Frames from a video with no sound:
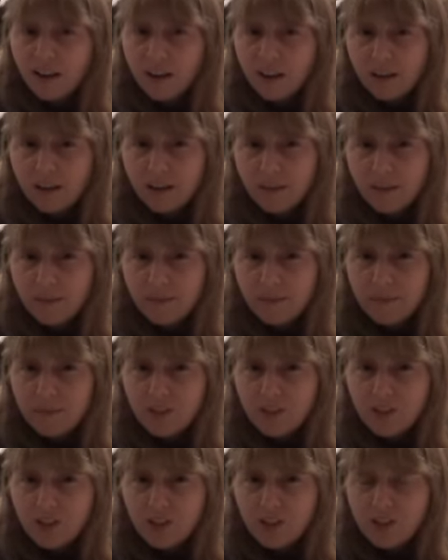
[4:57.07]

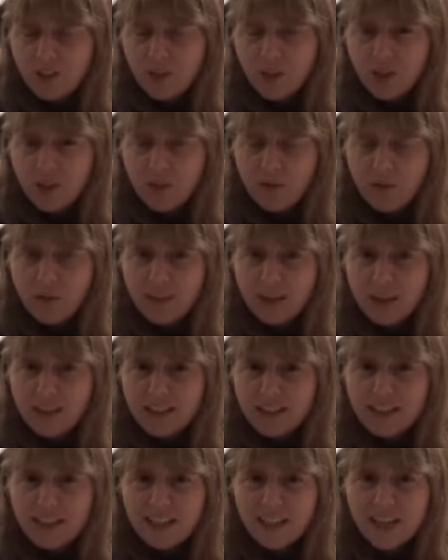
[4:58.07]
to show you
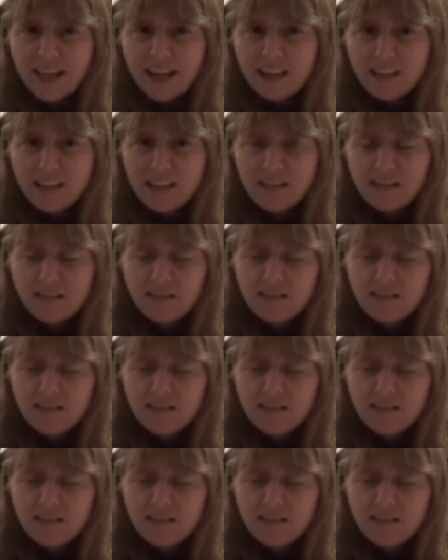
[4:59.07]
things that